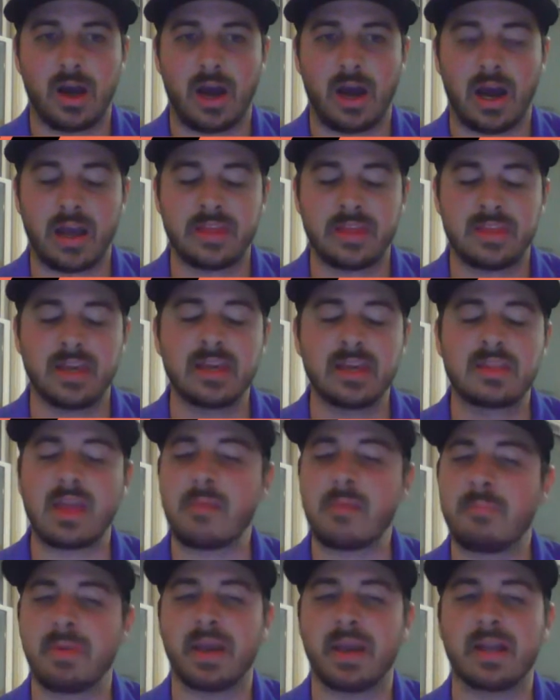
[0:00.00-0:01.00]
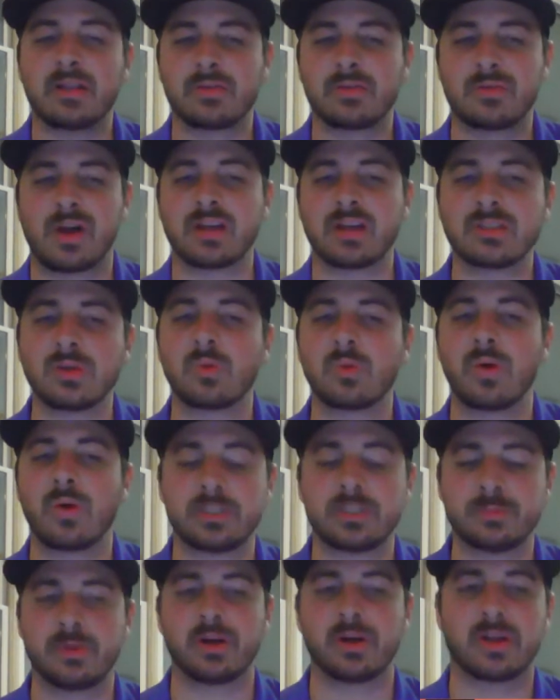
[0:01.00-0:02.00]
I think they picked Russell
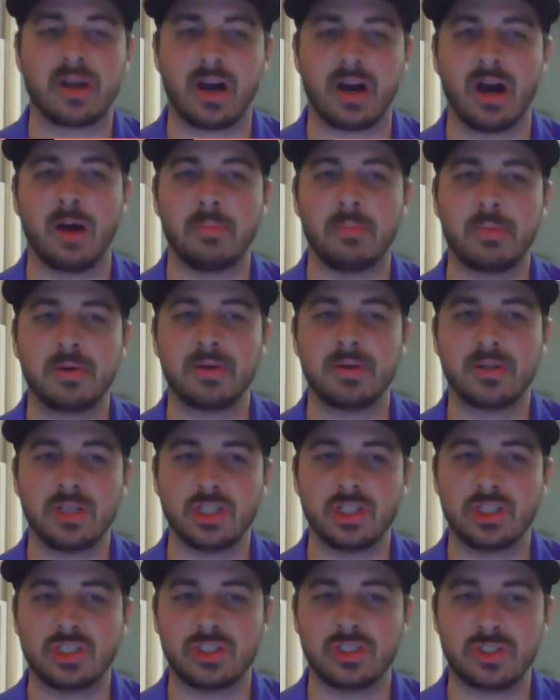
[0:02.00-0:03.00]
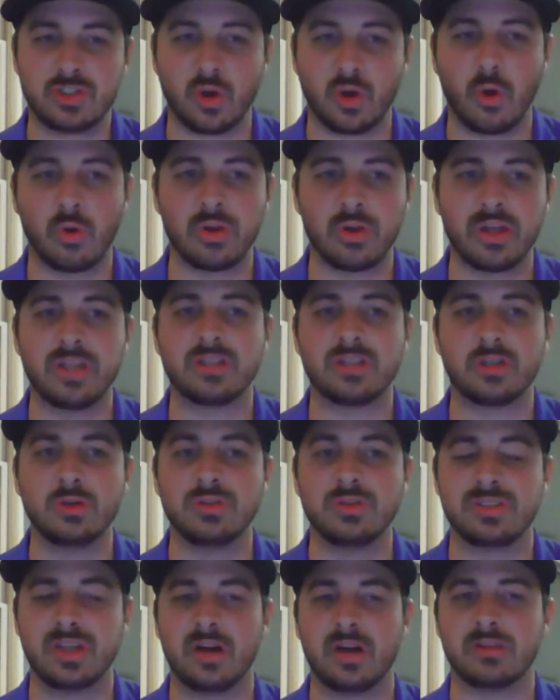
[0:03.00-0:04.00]
Westbrook up solely to
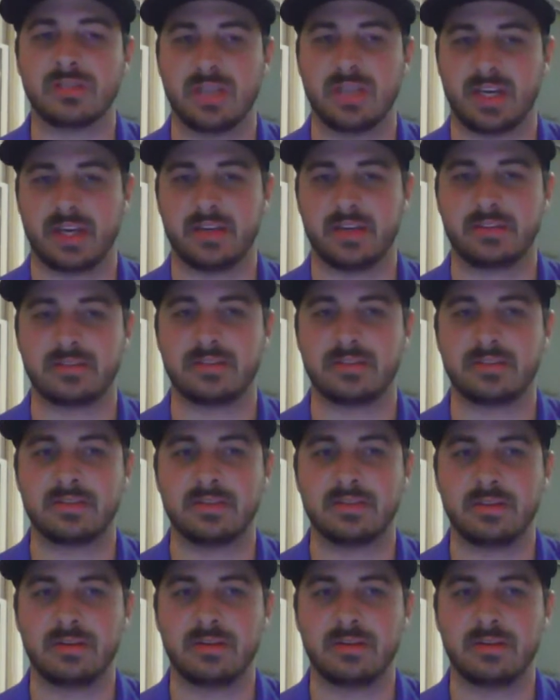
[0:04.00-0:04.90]
sell tickets.